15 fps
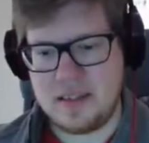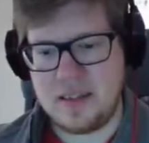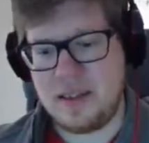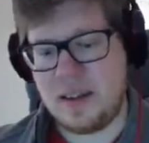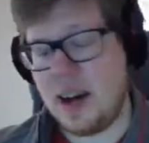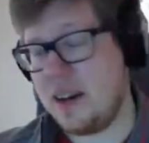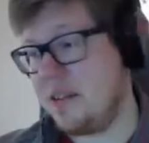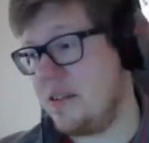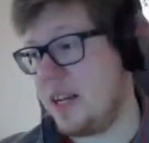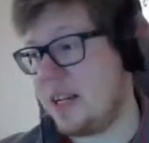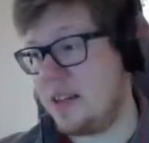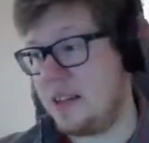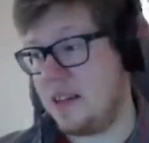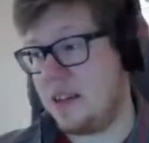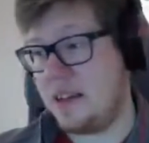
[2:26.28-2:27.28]
Other
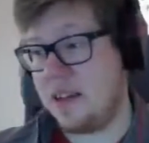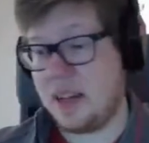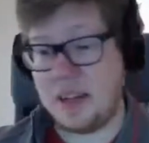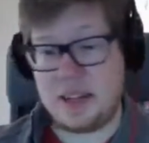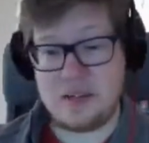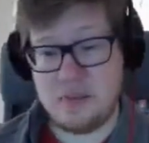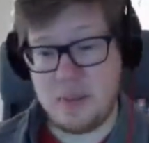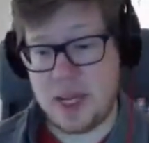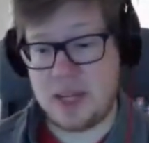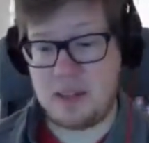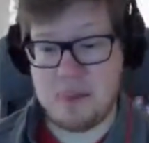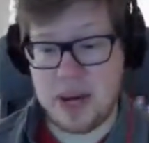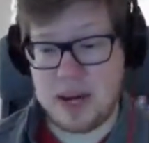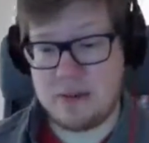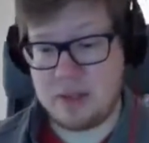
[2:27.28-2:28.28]
than uh, I need to
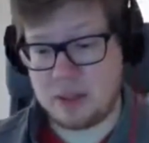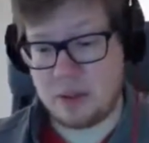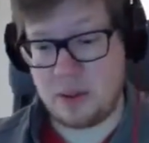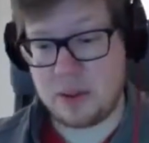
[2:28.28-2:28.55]
make batteries all the